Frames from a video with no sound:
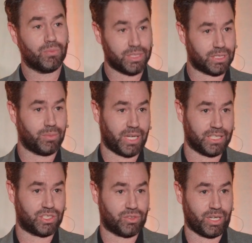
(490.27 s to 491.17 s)
when someone
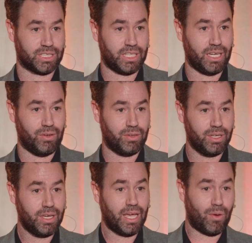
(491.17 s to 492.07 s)
gets stressed out?
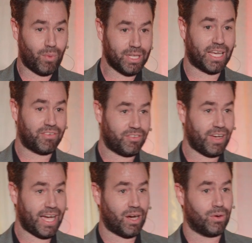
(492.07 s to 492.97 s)
And what they
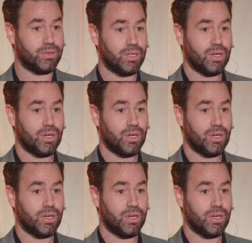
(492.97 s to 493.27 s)
found